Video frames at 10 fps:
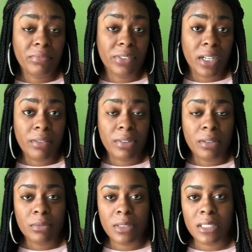
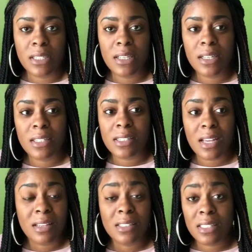forever, really, because
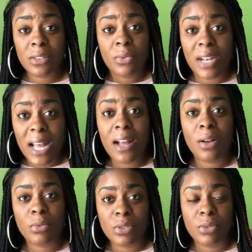I still
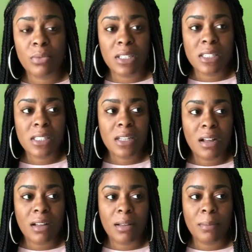now do this.
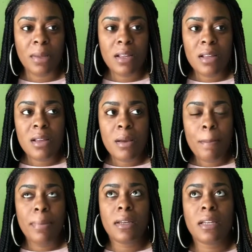
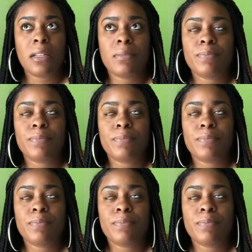But